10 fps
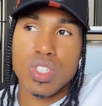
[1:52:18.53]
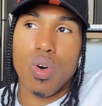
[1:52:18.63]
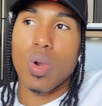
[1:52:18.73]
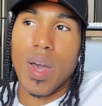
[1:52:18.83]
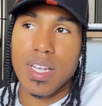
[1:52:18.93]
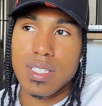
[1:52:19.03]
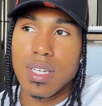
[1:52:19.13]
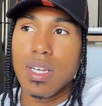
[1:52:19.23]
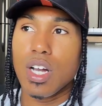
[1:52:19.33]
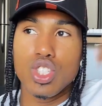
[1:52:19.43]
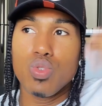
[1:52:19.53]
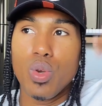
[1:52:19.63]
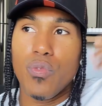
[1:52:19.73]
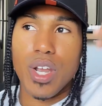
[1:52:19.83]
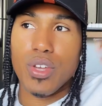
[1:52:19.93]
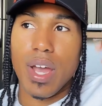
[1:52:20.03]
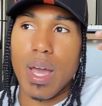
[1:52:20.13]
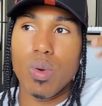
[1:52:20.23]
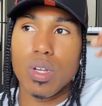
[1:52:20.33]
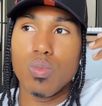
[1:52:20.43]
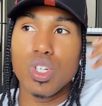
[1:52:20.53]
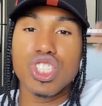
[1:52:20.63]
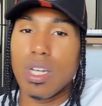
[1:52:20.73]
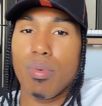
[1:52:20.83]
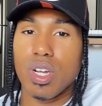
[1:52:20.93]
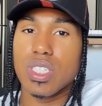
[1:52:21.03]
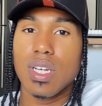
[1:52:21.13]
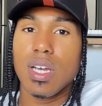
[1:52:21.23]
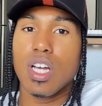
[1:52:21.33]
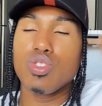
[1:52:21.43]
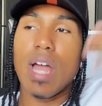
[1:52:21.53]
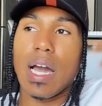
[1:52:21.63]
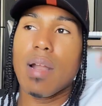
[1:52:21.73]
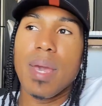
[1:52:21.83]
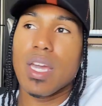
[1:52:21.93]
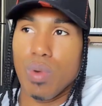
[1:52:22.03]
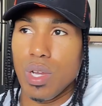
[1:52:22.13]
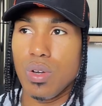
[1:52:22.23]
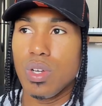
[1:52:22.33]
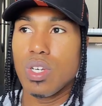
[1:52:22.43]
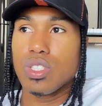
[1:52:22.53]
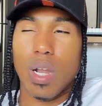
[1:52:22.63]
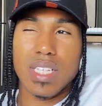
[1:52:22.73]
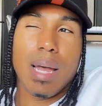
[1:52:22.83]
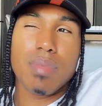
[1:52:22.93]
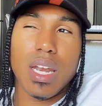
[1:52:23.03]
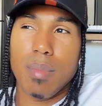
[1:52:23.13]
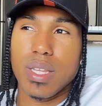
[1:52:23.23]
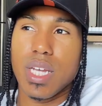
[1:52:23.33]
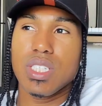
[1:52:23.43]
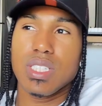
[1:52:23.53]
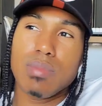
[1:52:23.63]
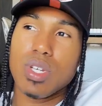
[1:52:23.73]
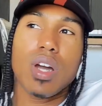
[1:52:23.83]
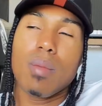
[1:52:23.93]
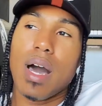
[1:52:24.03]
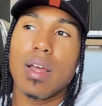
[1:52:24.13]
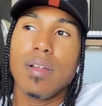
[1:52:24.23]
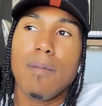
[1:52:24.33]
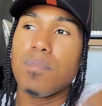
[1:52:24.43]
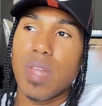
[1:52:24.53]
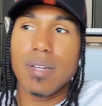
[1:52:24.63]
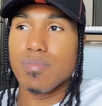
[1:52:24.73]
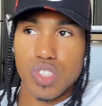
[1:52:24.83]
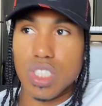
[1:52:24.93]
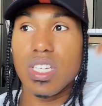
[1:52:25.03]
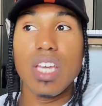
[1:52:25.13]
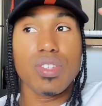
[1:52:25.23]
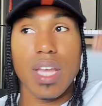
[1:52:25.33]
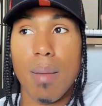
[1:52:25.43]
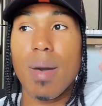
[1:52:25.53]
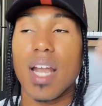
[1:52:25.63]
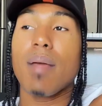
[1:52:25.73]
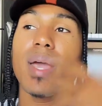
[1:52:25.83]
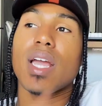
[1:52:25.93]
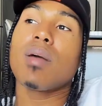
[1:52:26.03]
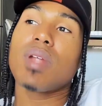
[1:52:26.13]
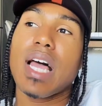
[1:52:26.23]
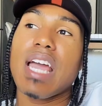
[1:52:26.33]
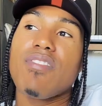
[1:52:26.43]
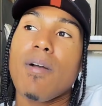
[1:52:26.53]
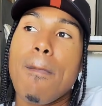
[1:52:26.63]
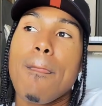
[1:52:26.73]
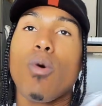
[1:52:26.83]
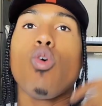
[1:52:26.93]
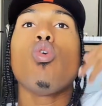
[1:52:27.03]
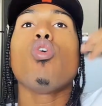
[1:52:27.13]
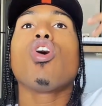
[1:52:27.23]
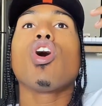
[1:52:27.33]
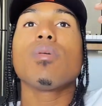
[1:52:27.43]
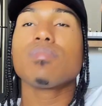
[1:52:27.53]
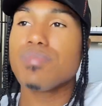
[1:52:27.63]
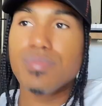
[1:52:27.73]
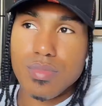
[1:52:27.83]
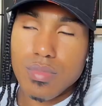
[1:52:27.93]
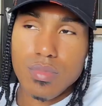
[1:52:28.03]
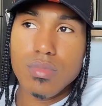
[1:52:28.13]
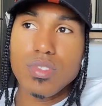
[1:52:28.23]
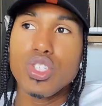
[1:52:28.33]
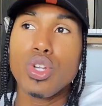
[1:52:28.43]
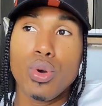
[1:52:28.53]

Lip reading: all that intelligence is going to waste. Because you filling your head with gibberish, because you're not going to make it real. So, like, stop thinking about that shit. Stop talking about it. Like, just either think about it and make it come to life, or,